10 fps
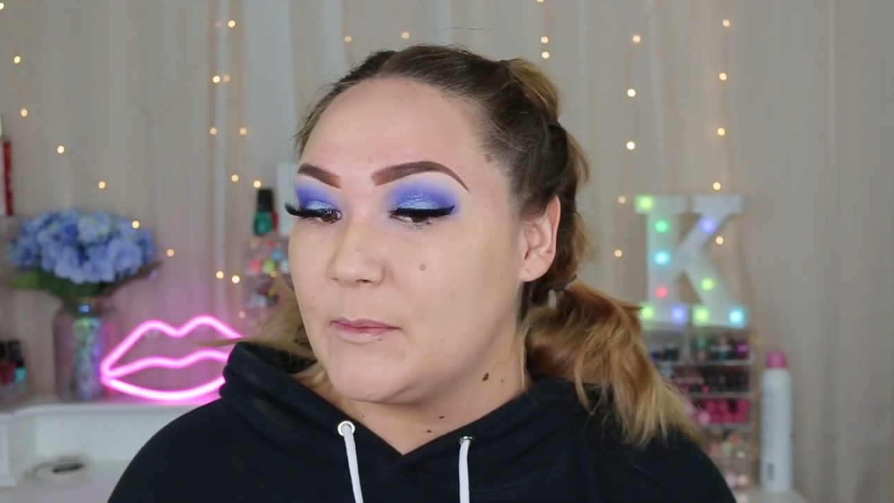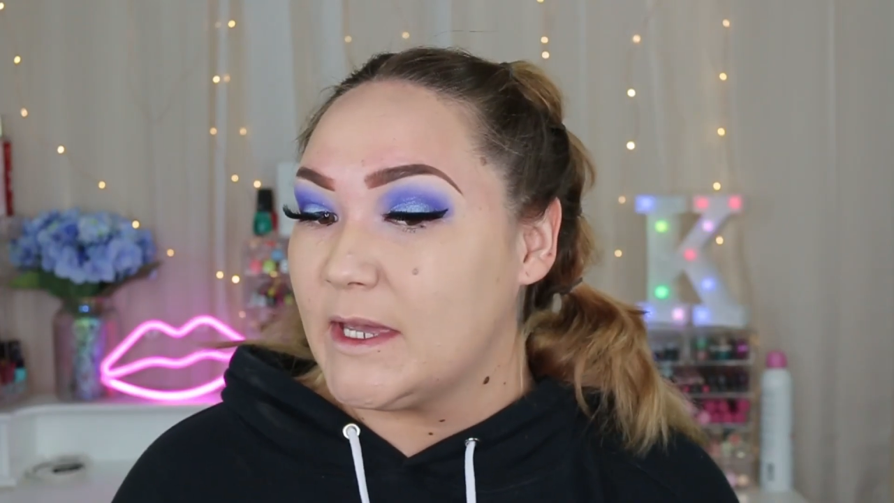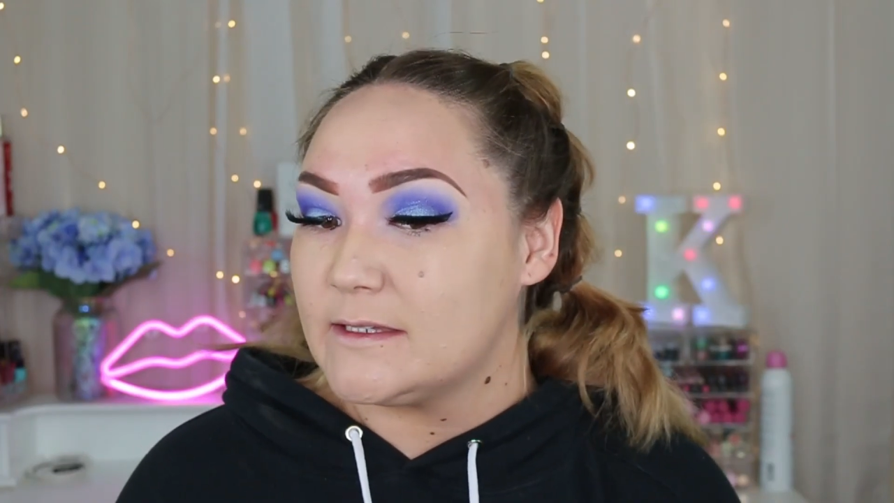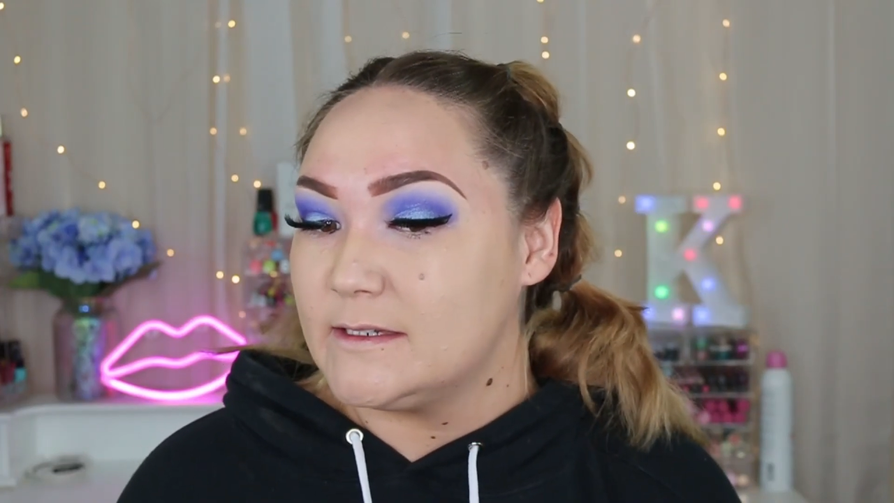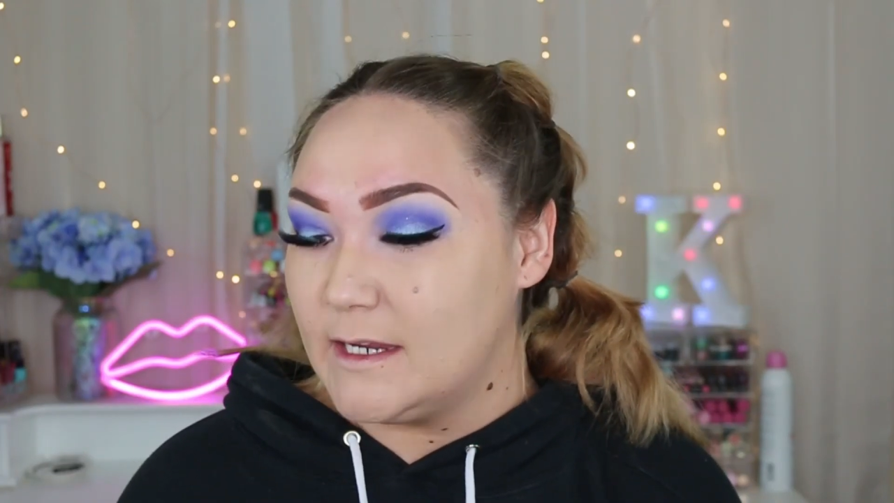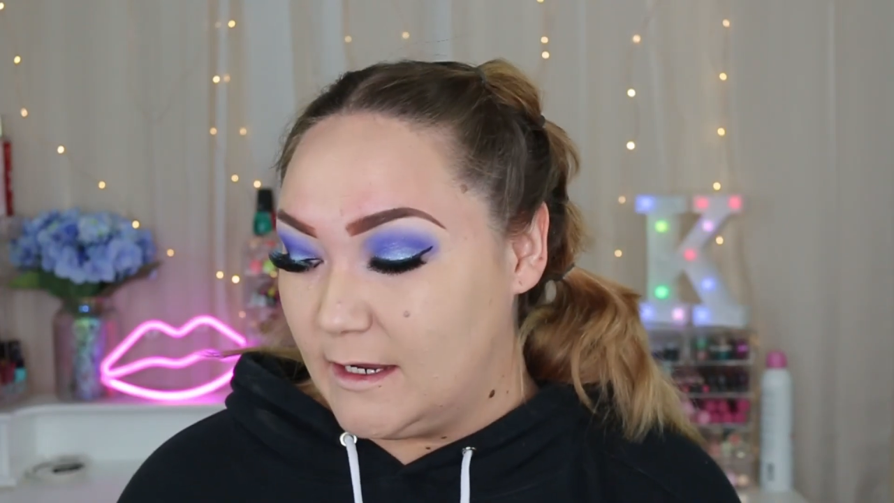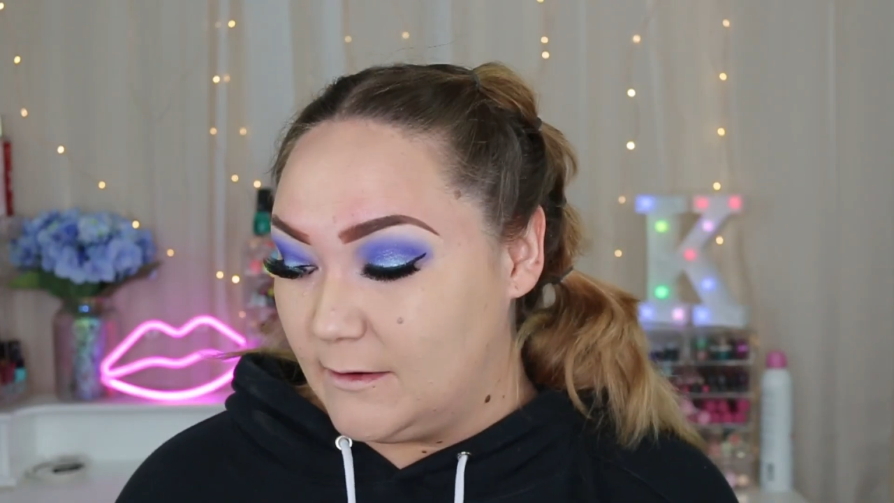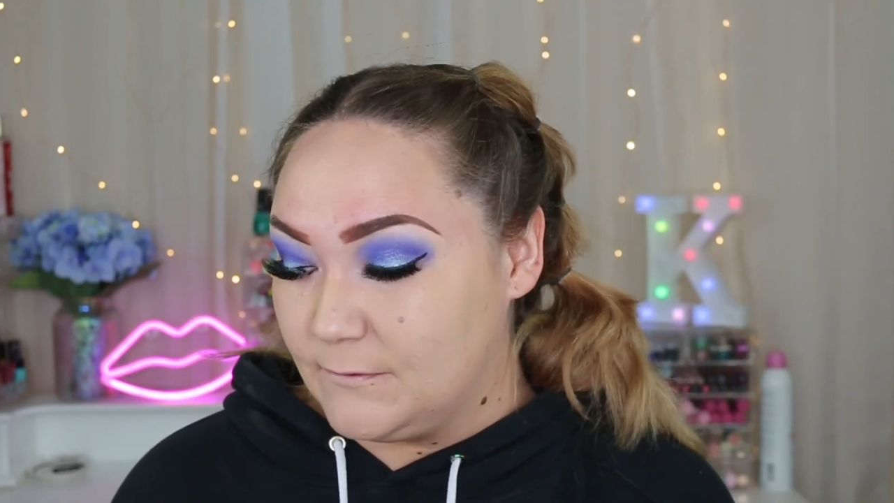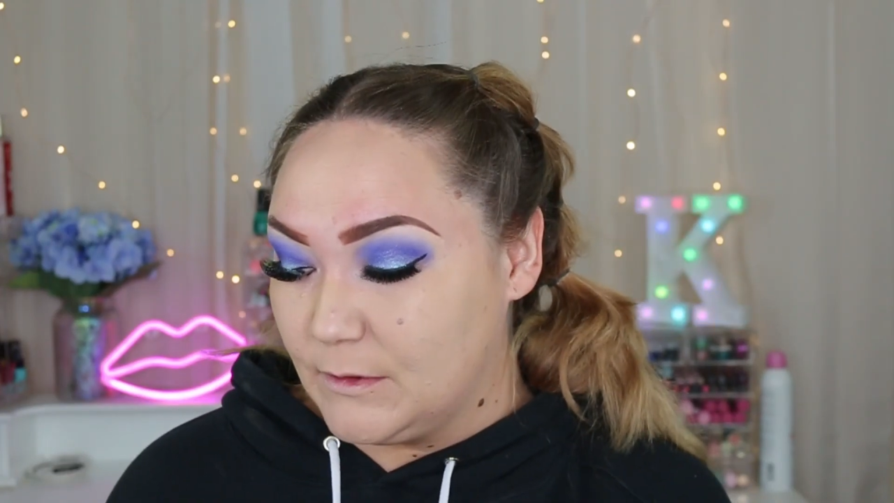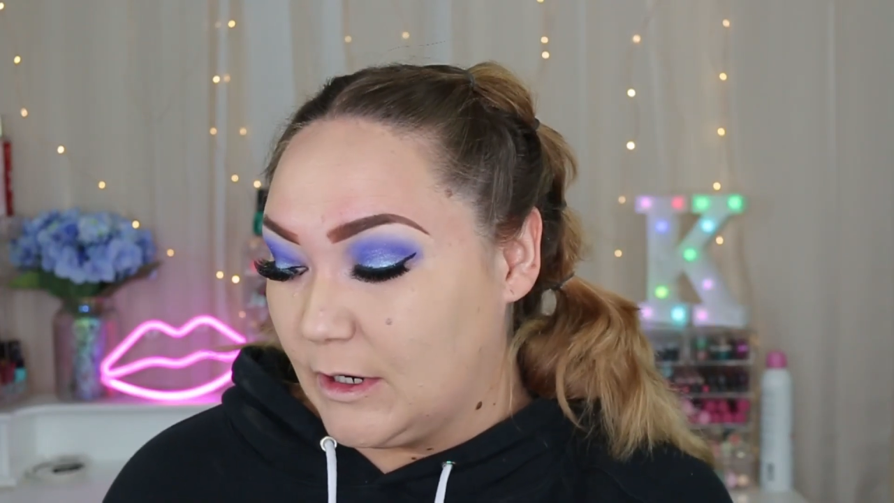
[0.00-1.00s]
best day
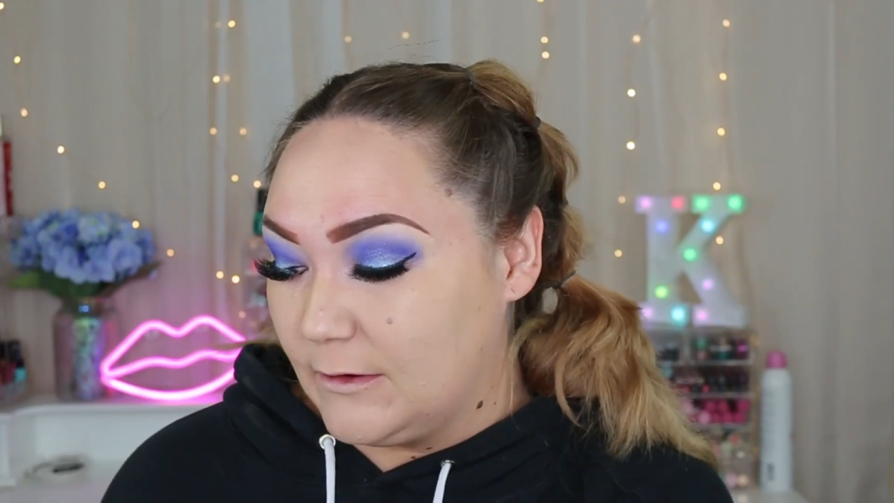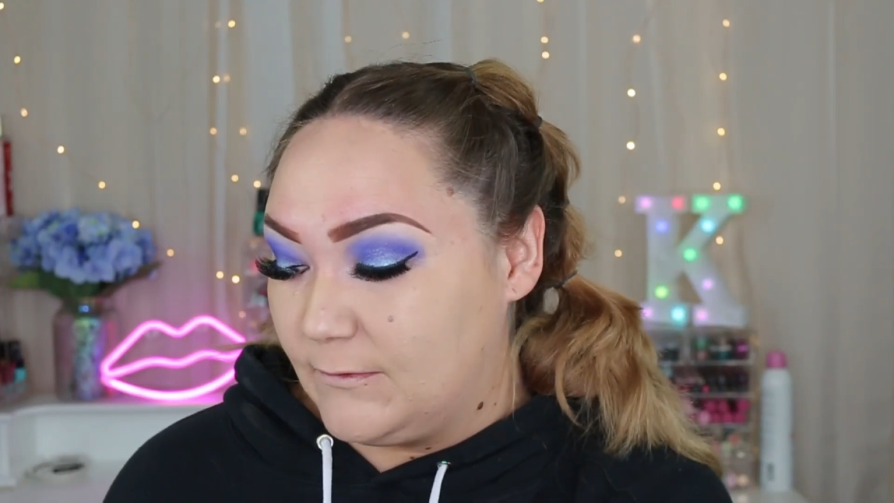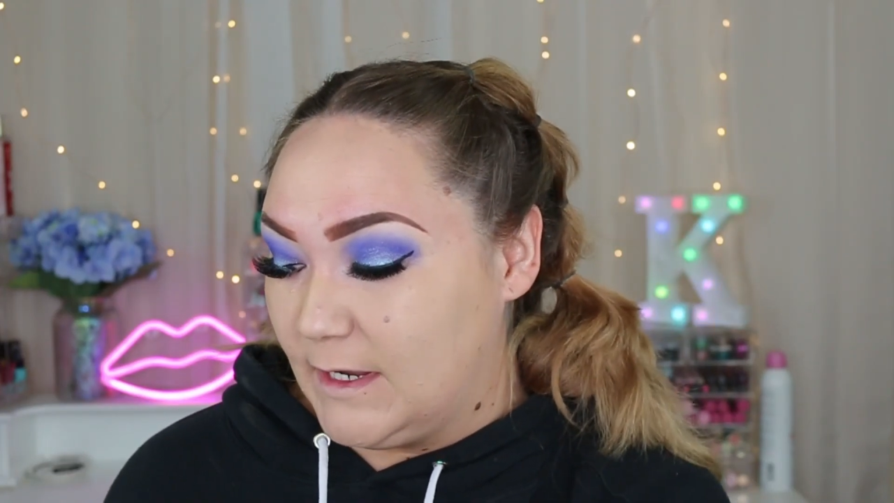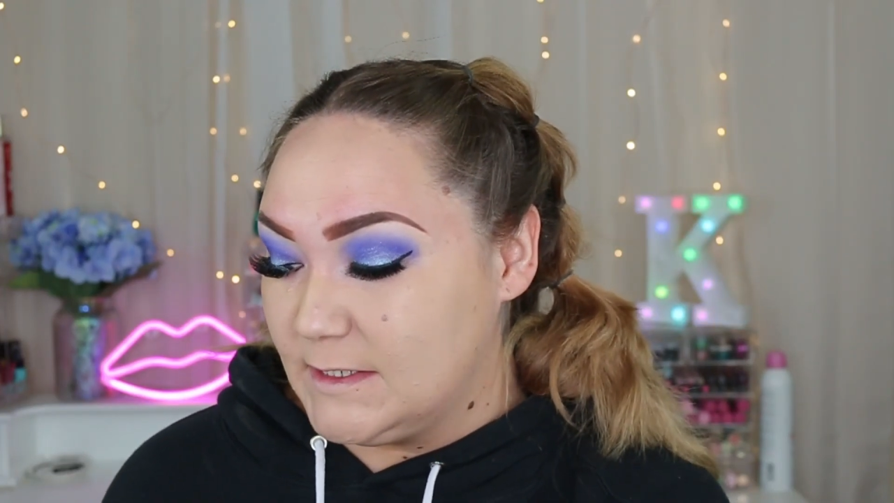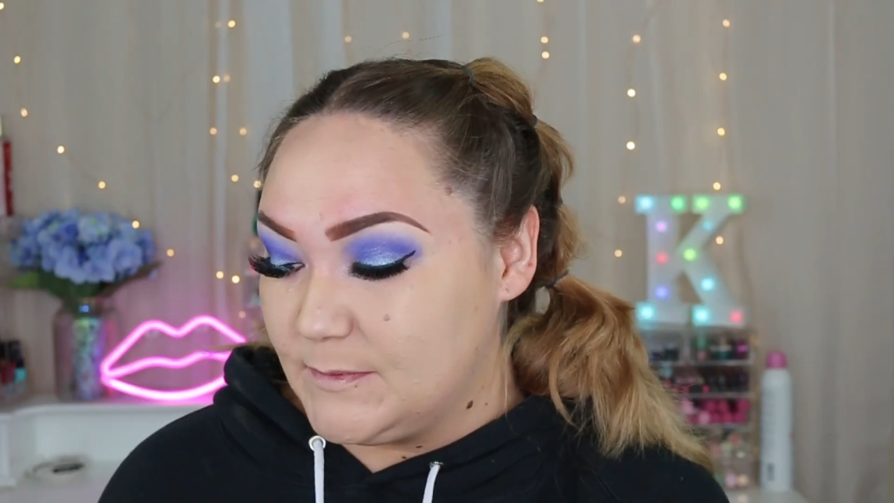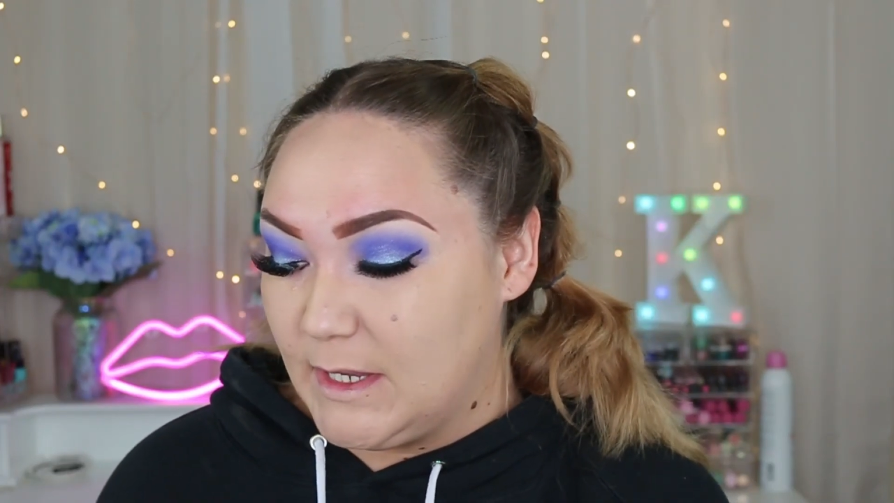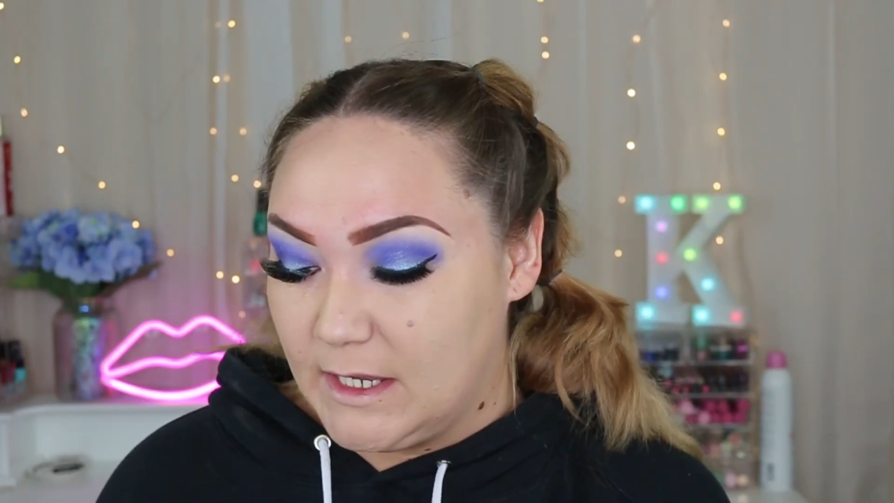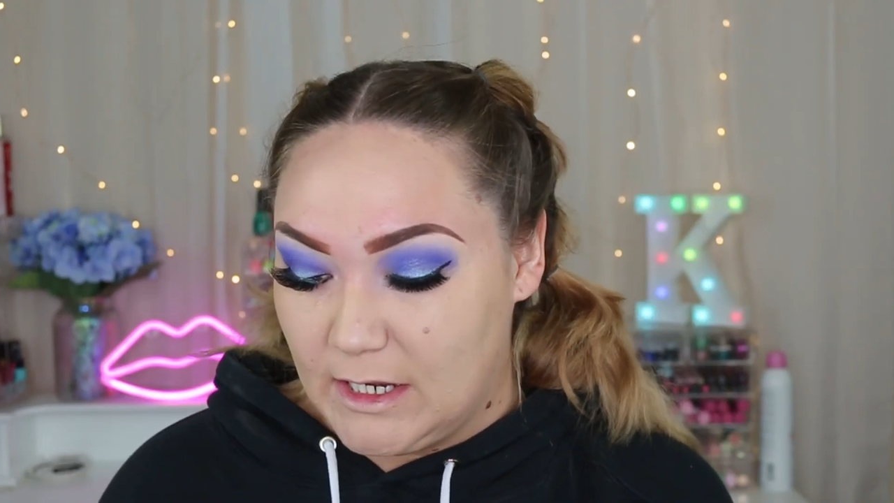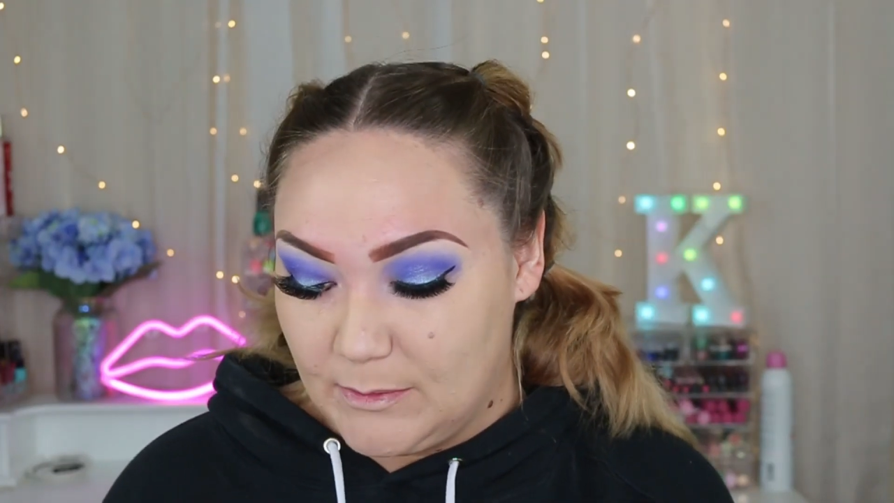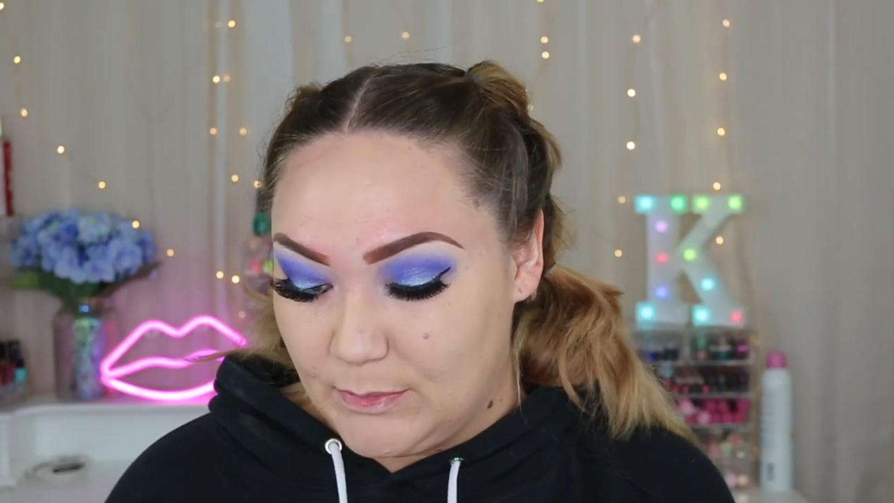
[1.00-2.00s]
for face
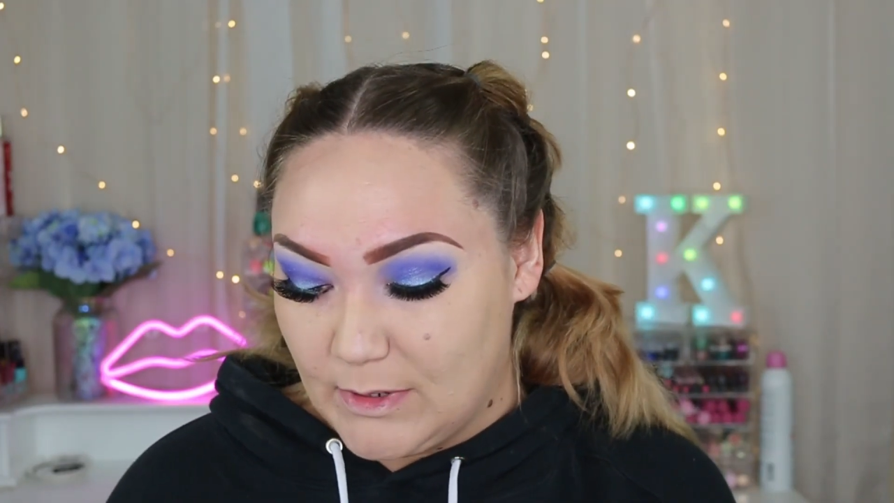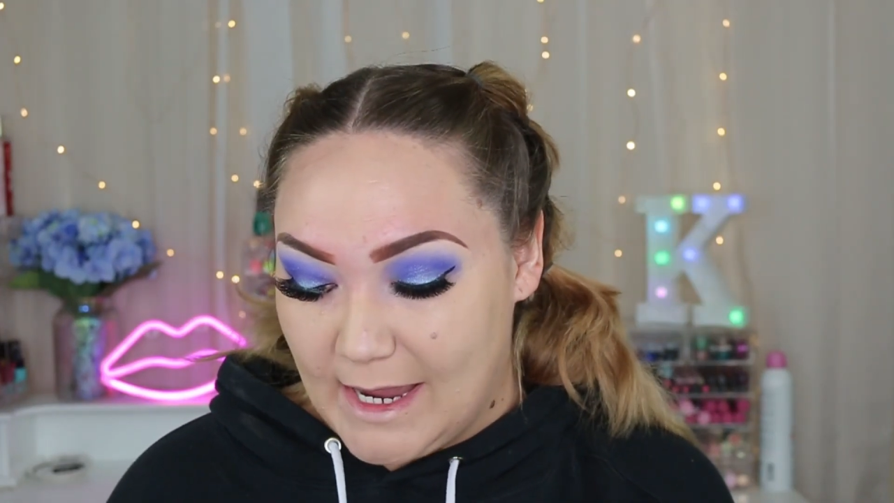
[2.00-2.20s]
makeup.